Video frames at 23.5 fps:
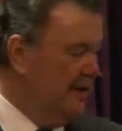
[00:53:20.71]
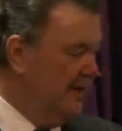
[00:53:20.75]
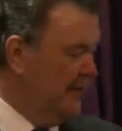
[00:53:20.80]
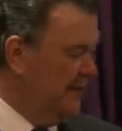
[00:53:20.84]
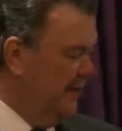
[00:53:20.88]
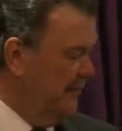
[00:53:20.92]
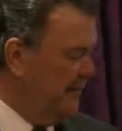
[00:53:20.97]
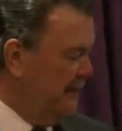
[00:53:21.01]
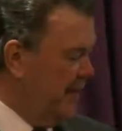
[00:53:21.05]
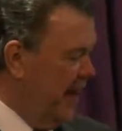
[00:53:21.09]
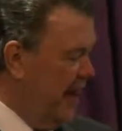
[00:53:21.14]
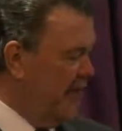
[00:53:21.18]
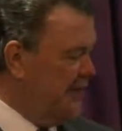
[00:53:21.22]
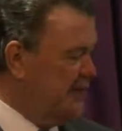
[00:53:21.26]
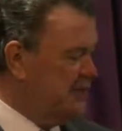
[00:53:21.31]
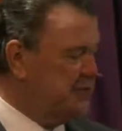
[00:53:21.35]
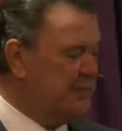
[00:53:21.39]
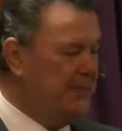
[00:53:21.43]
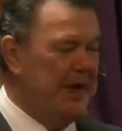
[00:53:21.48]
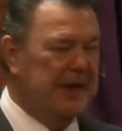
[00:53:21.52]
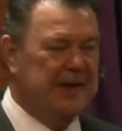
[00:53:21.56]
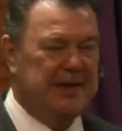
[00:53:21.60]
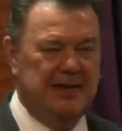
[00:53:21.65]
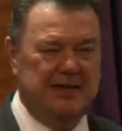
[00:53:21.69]
The Father
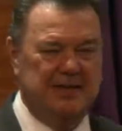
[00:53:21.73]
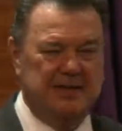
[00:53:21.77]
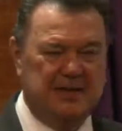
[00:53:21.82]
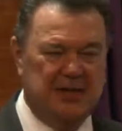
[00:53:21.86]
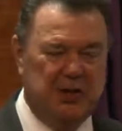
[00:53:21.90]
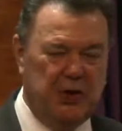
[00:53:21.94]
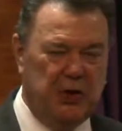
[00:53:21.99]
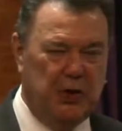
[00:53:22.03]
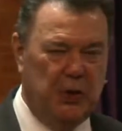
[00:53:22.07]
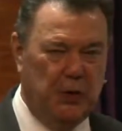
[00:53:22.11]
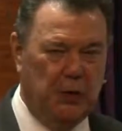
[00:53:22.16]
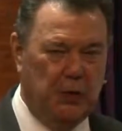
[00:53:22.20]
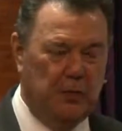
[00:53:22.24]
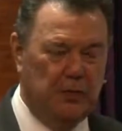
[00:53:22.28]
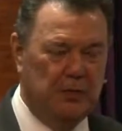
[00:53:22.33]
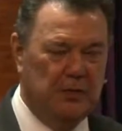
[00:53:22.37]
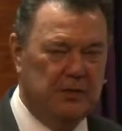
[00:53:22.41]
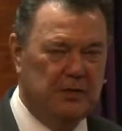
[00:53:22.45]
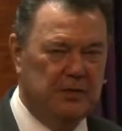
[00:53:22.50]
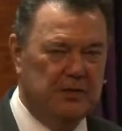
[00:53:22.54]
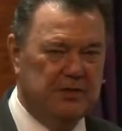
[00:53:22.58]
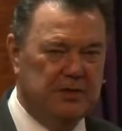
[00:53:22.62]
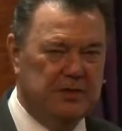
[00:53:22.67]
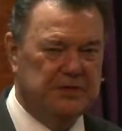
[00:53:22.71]
speaking to
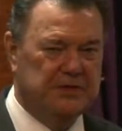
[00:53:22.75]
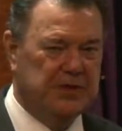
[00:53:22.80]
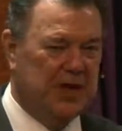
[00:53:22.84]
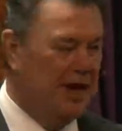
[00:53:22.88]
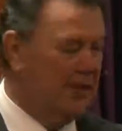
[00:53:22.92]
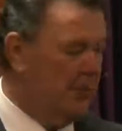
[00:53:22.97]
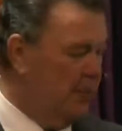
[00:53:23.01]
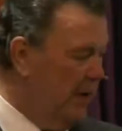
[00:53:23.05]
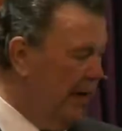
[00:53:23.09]
the Son.